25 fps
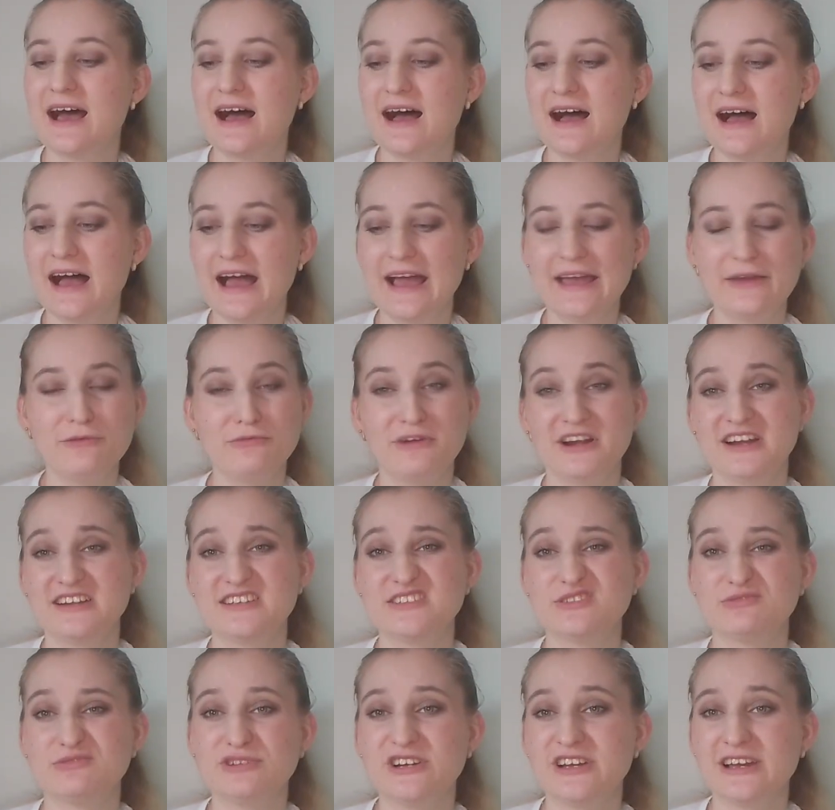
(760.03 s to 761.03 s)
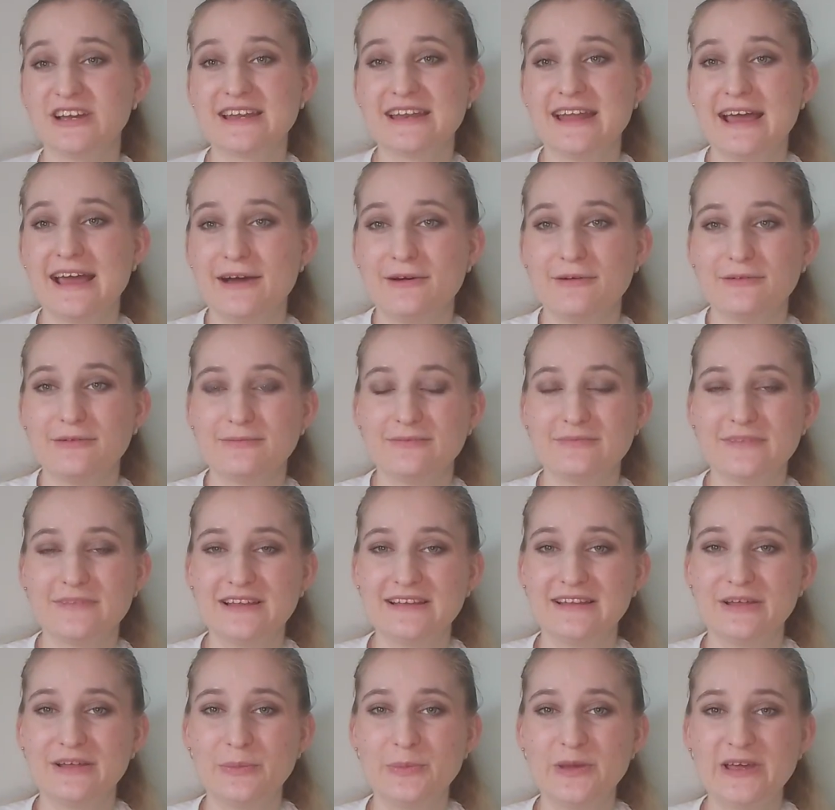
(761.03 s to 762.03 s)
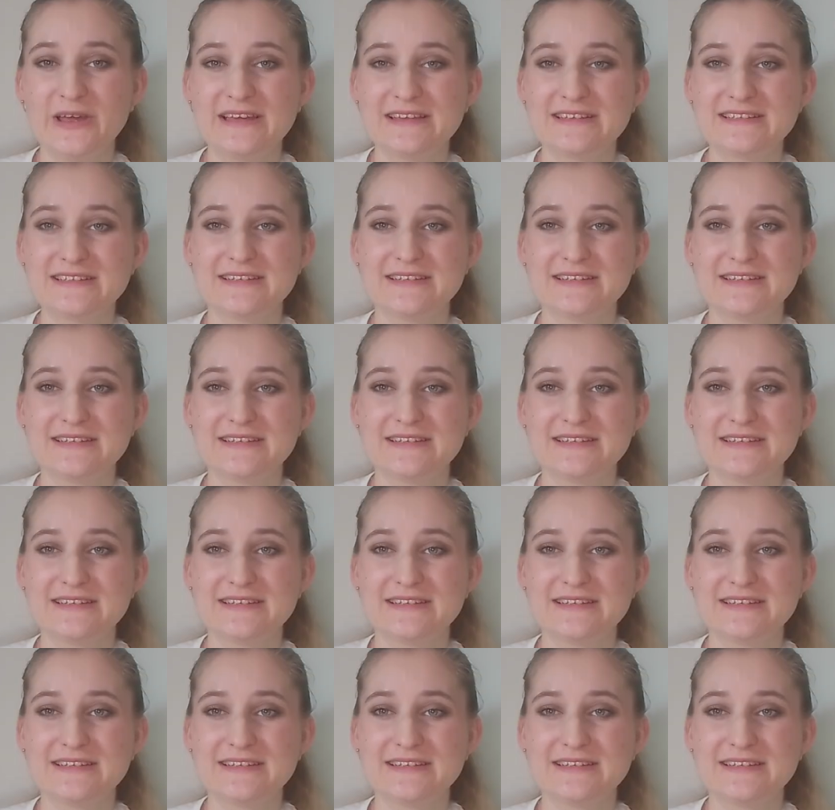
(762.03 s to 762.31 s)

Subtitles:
I wear it to work now a little bit,